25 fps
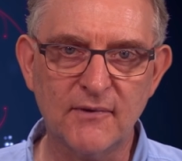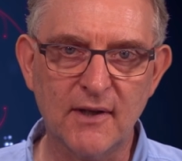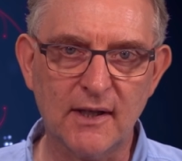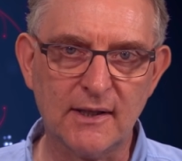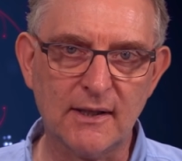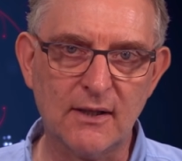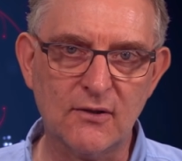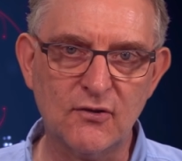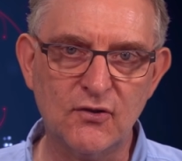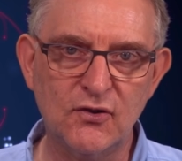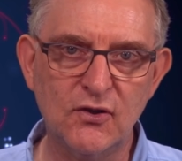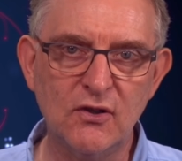
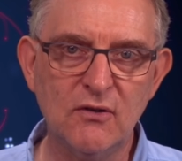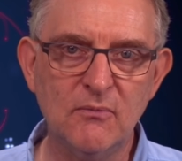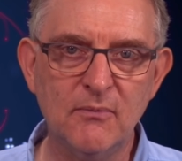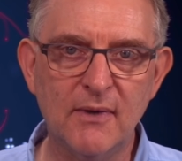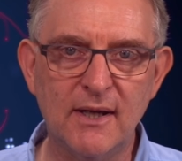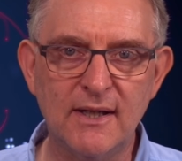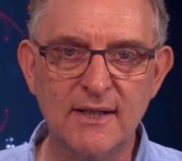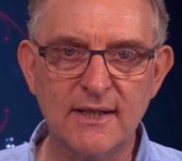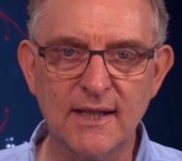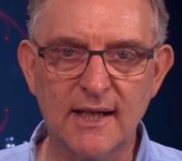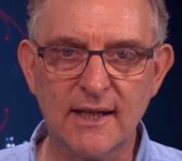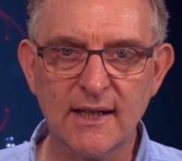At our June
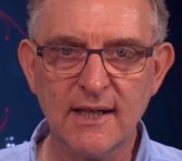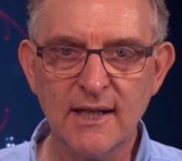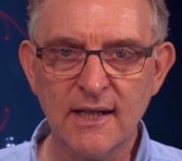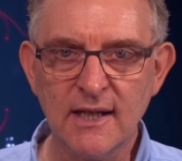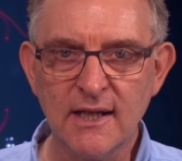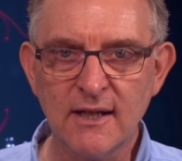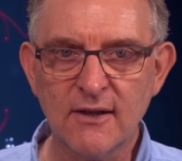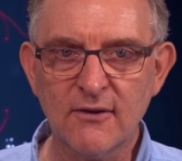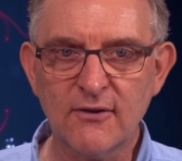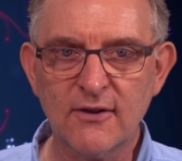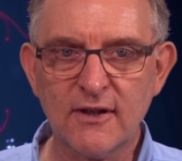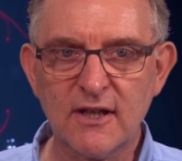meeting,
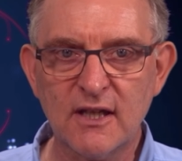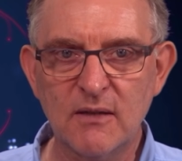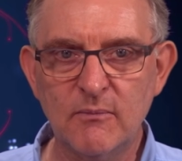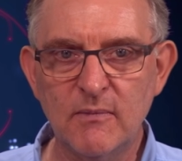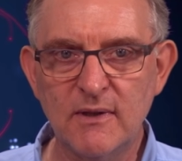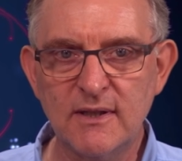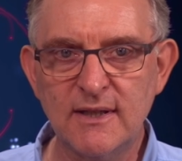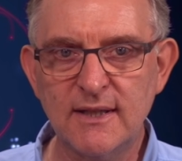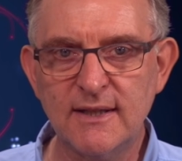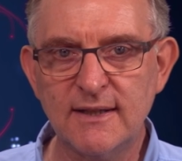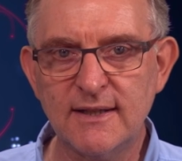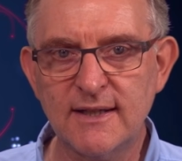the
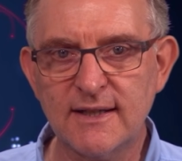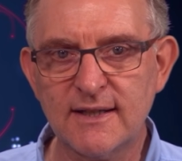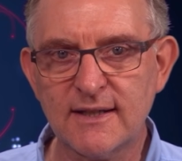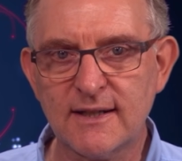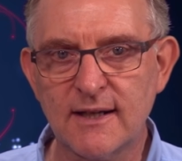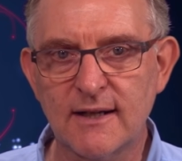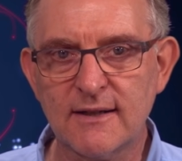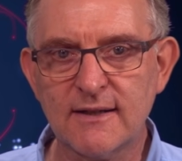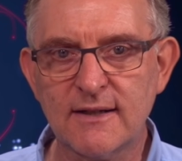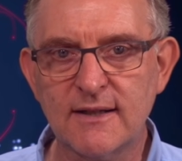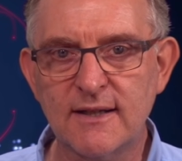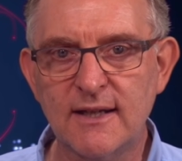committee
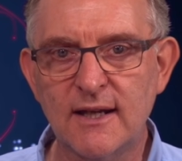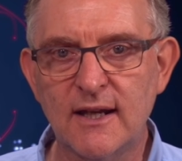discussed